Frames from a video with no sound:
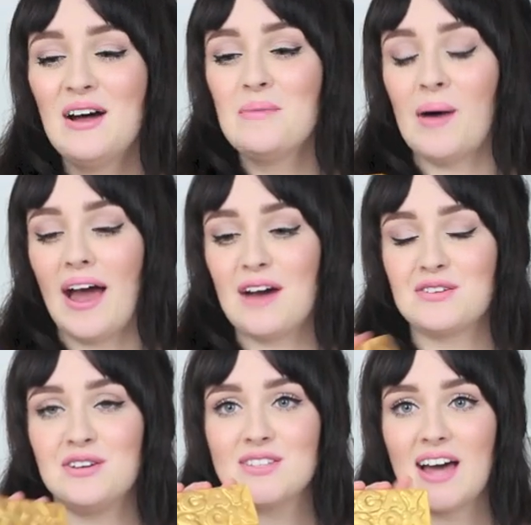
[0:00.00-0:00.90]
But I
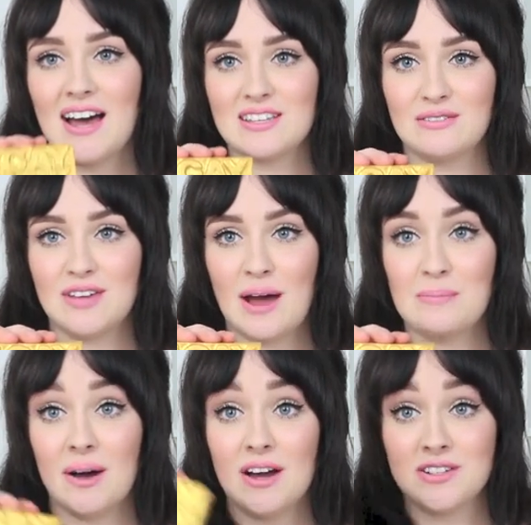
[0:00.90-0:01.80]
haven't used that as of
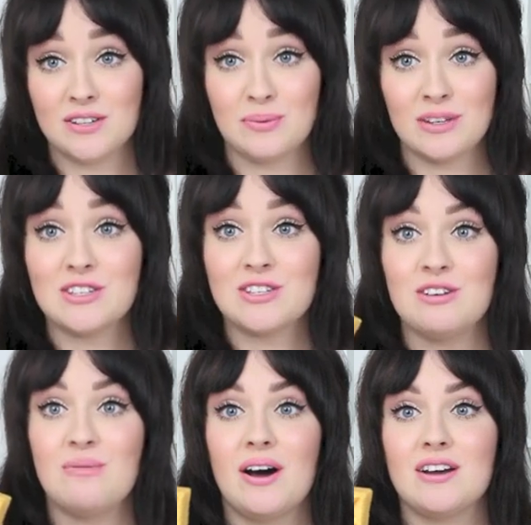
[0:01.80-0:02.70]
yet, but I just wanted
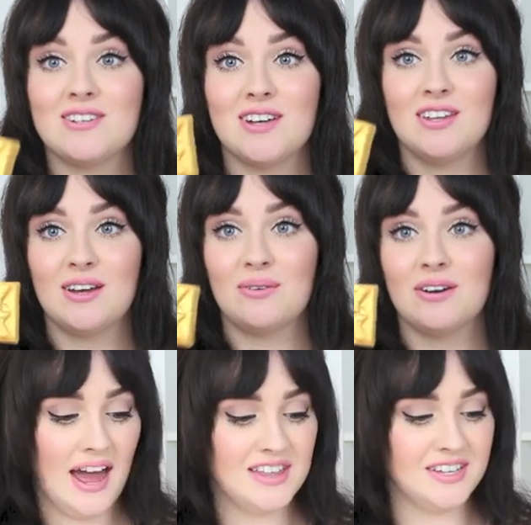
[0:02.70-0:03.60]
to show you that
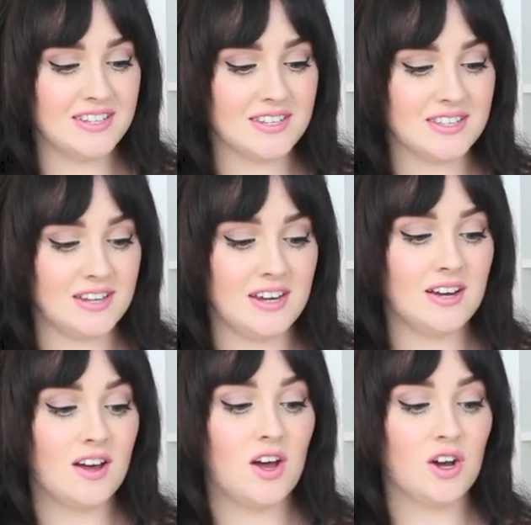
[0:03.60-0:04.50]
one. This is
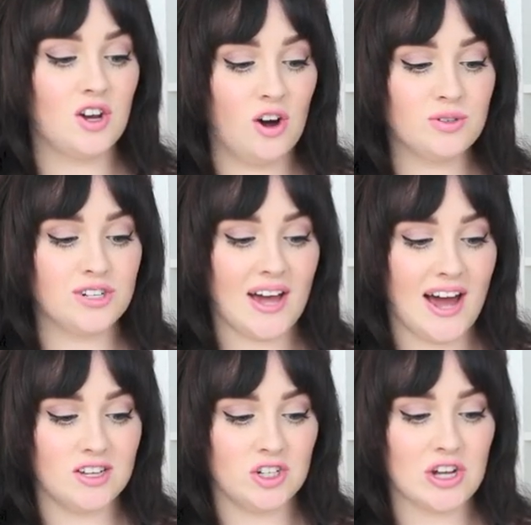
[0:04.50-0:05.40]
the Golden
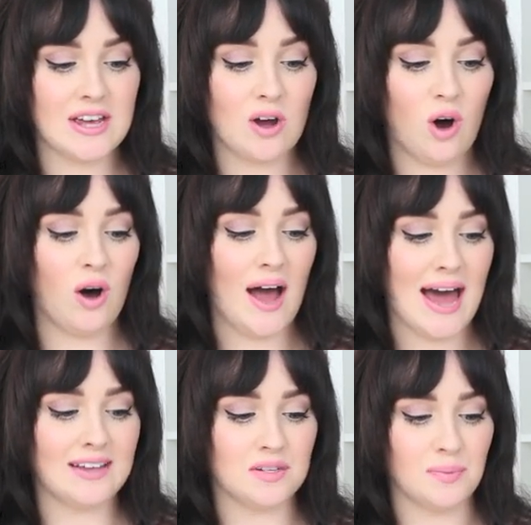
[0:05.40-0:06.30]
Handshake Hot
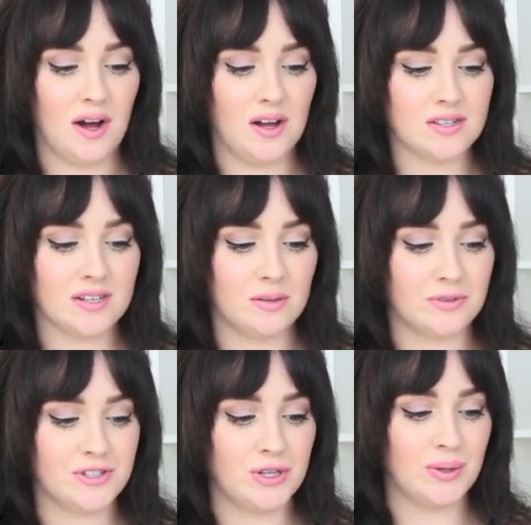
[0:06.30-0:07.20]
Hand Mask, and it
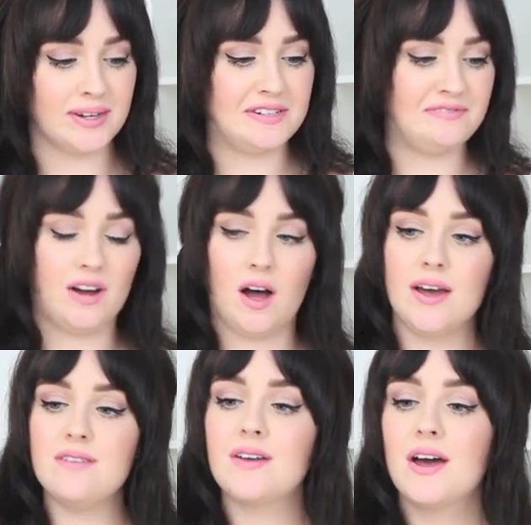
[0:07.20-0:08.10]
was
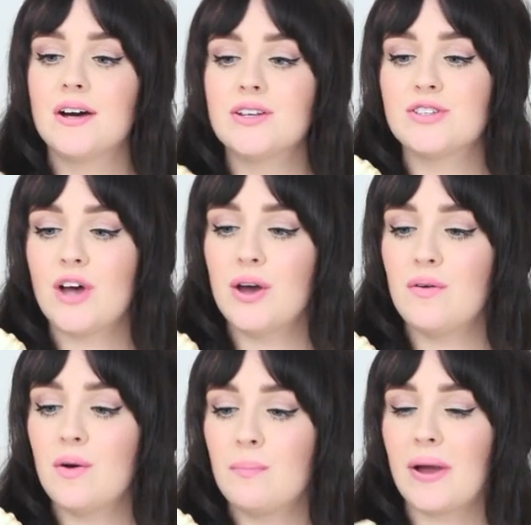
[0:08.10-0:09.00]
$2.95.
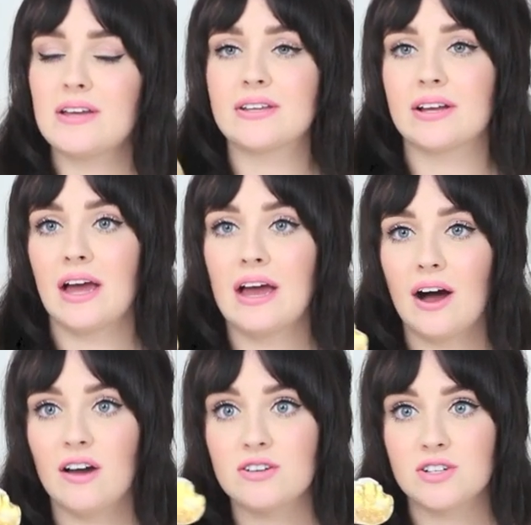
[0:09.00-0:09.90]
So basically,
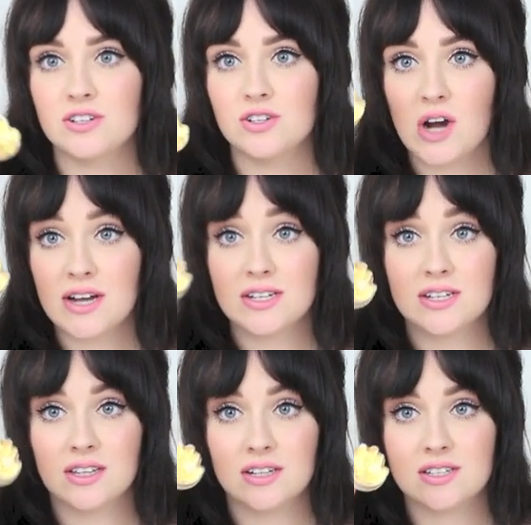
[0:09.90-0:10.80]
I was just attracted
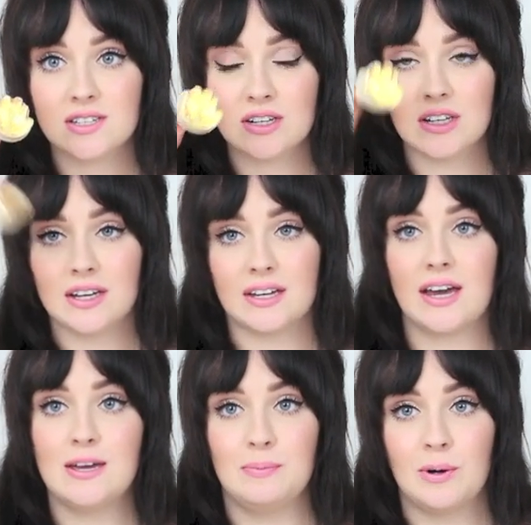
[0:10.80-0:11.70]
to this because it looked like a
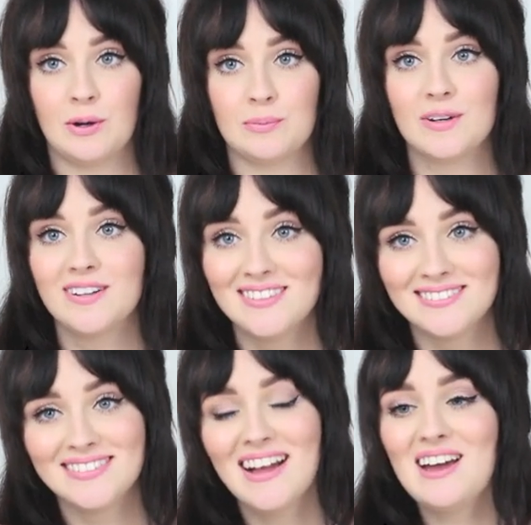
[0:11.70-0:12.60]
cake pop.
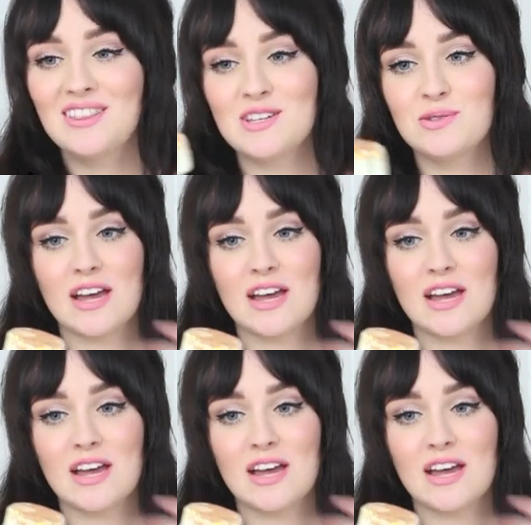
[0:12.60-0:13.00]
This was